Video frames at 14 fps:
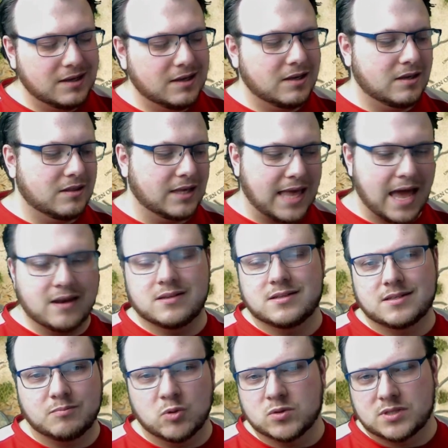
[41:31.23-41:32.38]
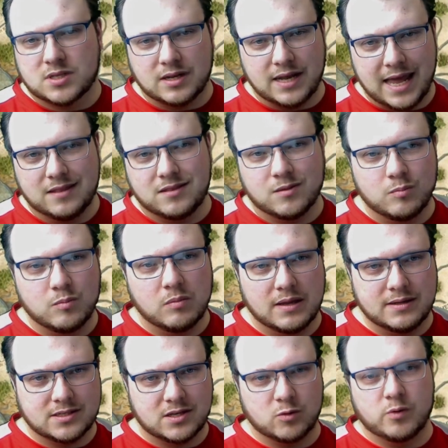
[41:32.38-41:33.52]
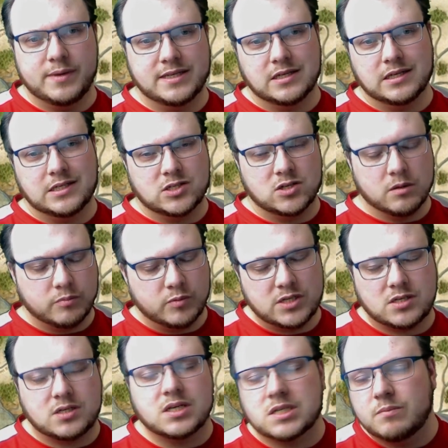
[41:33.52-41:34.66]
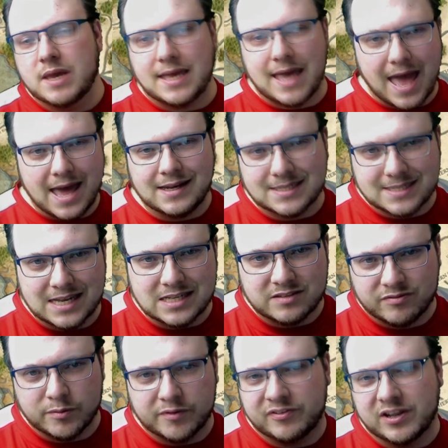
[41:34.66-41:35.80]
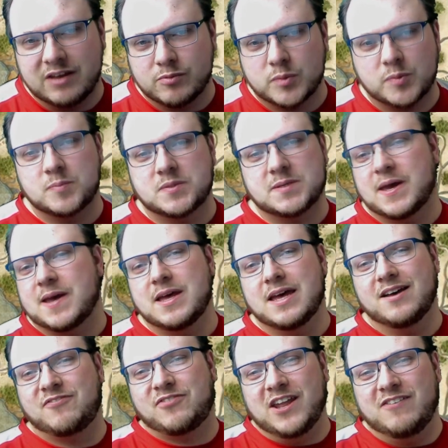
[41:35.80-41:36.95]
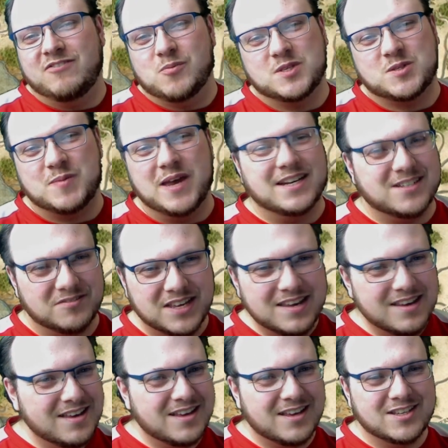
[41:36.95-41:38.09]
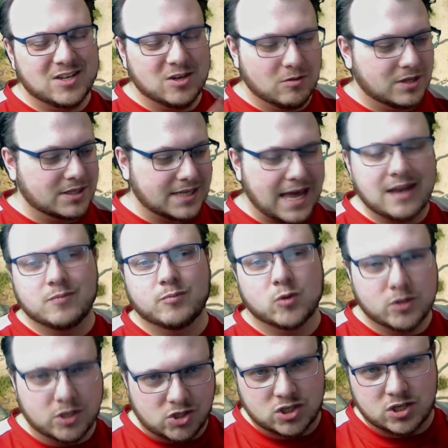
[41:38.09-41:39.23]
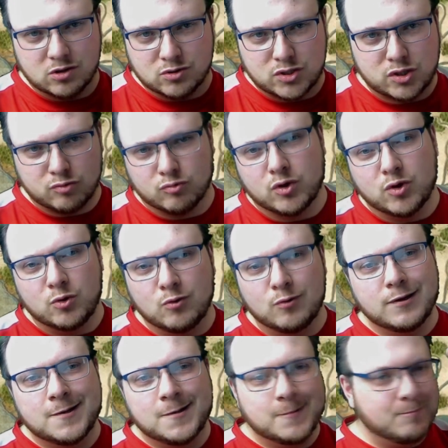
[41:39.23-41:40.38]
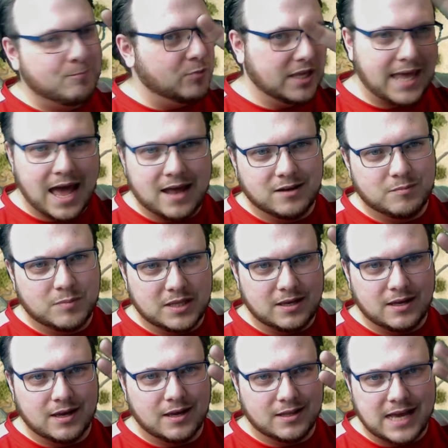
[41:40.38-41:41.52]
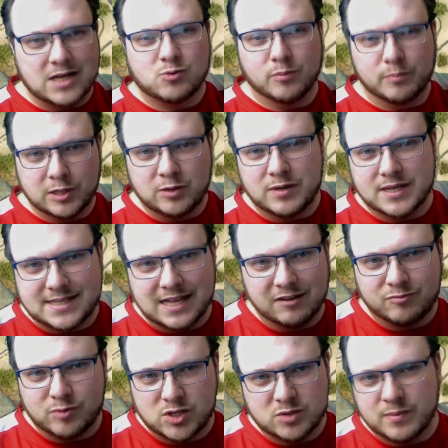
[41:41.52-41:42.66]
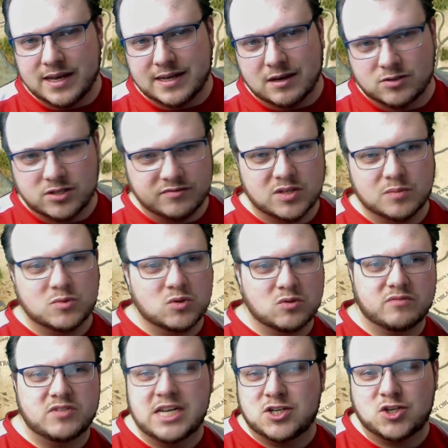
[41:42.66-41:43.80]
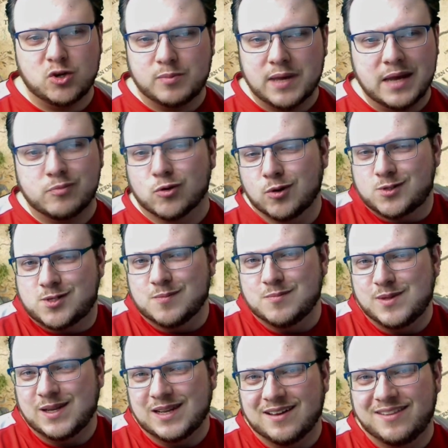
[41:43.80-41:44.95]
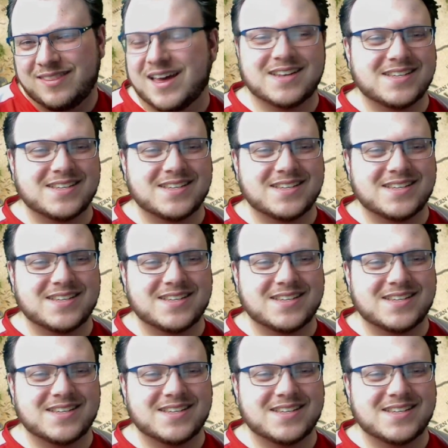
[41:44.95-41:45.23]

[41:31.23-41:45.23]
the cannon's ball's going to hit them and it's going to immediately stop, which doesn't make any sense from a flavor perspective, because, you know, there's a cannonball that just goes through the actual balloon itself, which is made out of some sort of tissue paper or something like that,